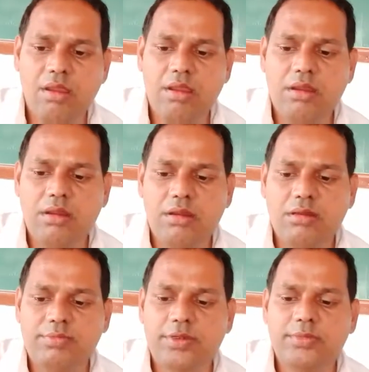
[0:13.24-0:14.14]

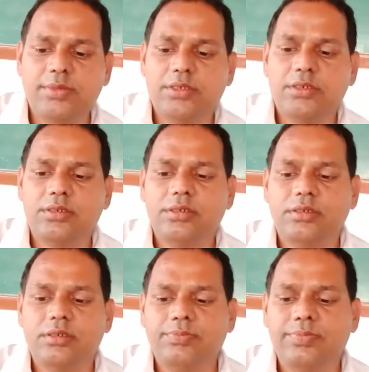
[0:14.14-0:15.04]
from
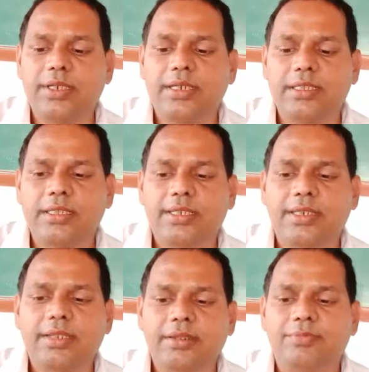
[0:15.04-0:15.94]
the field
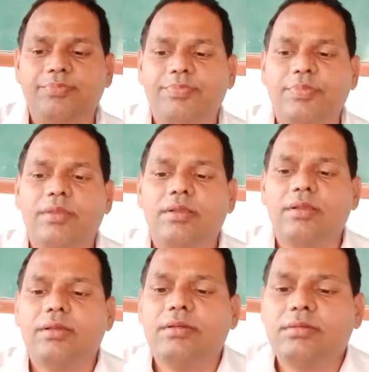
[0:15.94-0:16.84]
theory
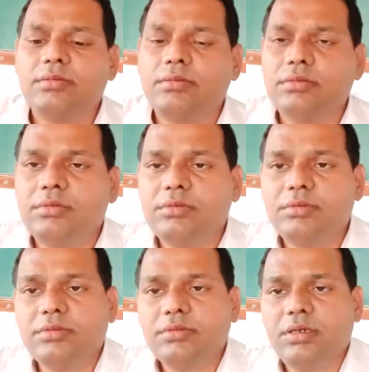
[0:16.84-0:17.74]

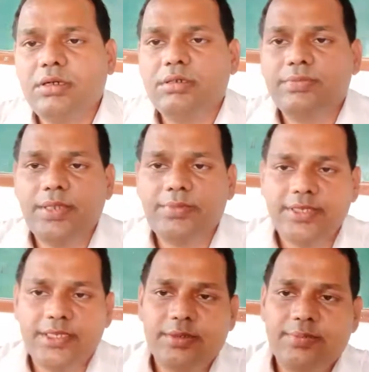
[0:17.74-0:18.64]
of
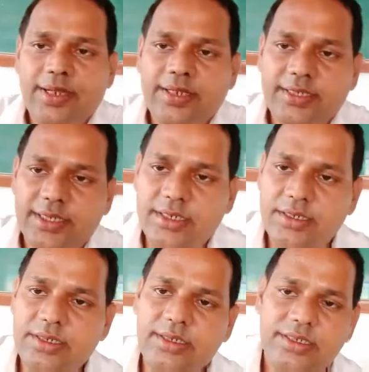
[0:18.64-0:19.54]
Msc Part
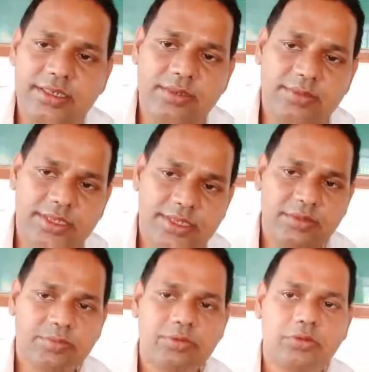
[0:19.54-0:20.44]
2nd, Semester
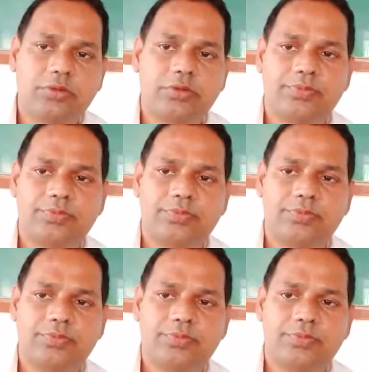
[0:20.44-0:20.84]
4.